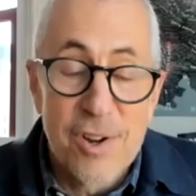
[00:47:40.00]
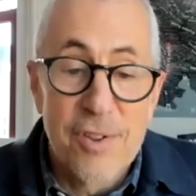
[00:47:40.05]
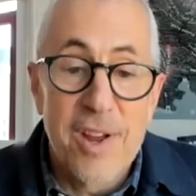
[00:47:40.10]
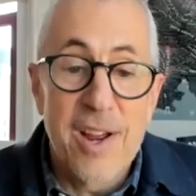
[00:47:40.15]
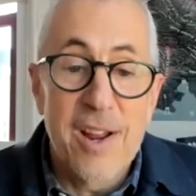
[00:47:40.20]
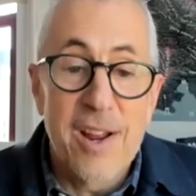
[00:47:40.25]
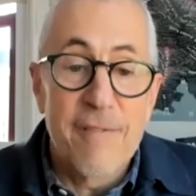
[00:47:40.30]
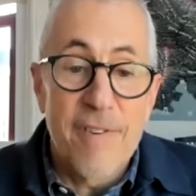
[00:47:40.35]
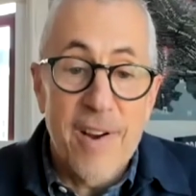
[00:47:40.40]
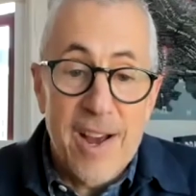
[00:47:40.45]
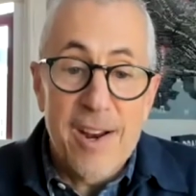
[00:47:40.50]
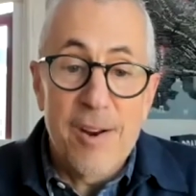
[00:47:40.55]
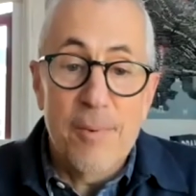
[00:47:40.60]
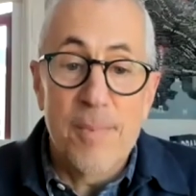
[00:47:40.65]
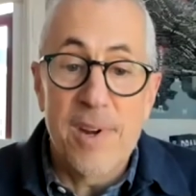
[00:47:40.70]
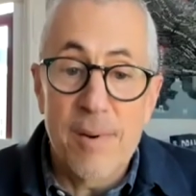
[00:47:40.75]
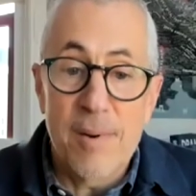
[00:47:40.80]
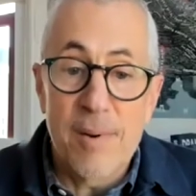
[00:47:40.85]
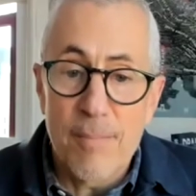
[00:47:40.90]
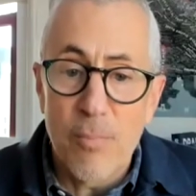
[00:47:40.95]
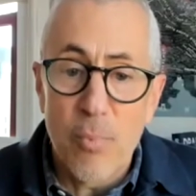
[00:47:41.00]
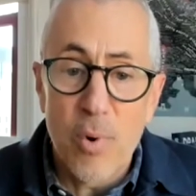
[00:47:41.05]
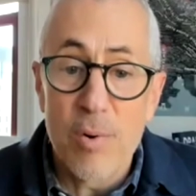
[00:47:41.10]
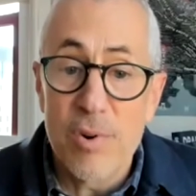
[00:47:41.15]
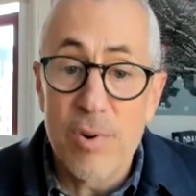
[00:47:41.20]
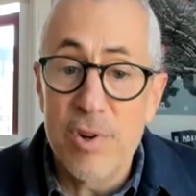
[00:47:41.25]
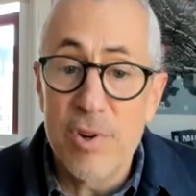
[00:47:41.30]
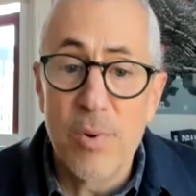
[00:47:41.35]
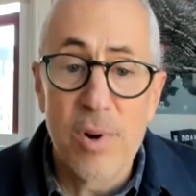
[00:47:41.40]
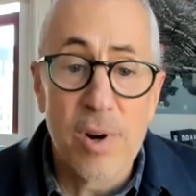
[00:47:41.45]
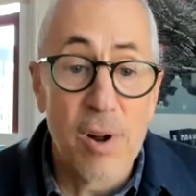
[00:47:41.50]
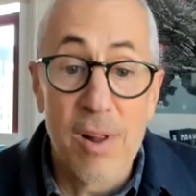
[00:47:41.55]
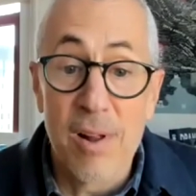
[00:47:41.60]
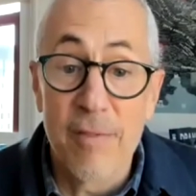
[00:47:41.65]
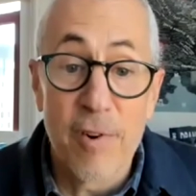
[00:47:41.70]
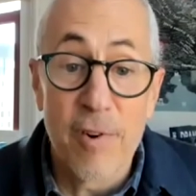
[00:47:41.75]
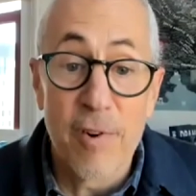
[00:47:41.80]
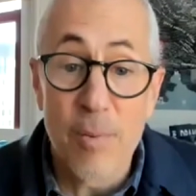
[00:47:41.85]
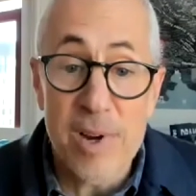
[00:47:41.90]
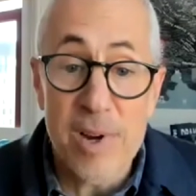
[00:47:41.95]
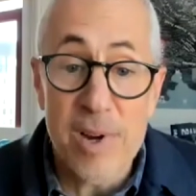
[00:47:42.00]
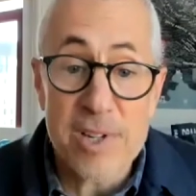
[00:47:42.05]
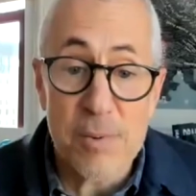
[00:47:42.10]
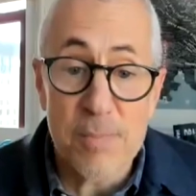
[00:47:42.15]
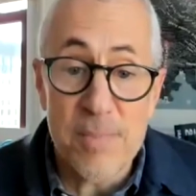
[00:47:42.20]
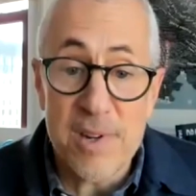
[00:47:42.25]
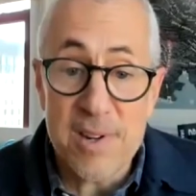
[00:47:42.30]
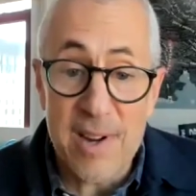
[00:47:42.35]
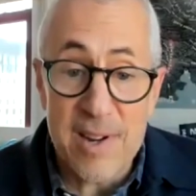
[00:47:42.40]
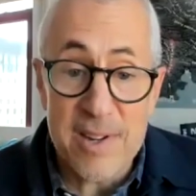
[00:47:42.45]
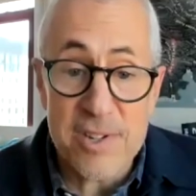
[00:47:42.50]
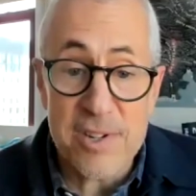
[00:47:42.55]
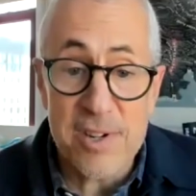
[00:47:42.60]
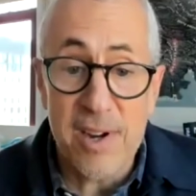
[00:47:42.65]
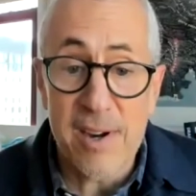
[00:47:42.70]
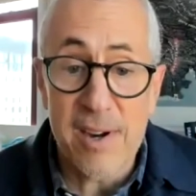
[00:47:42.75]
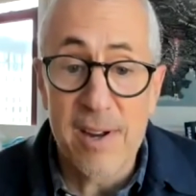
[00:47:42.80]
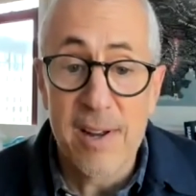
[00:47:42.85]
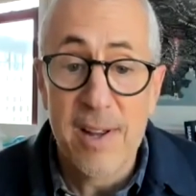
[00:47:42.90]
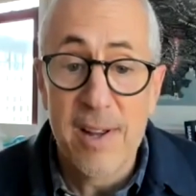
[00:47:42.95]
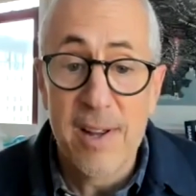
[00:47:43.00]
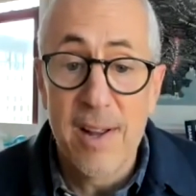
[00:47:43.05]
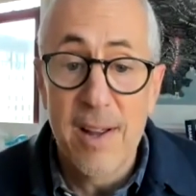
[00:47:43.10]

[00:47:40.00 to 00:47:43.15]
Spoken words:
they invited me, and we were doing all of our recipe testing.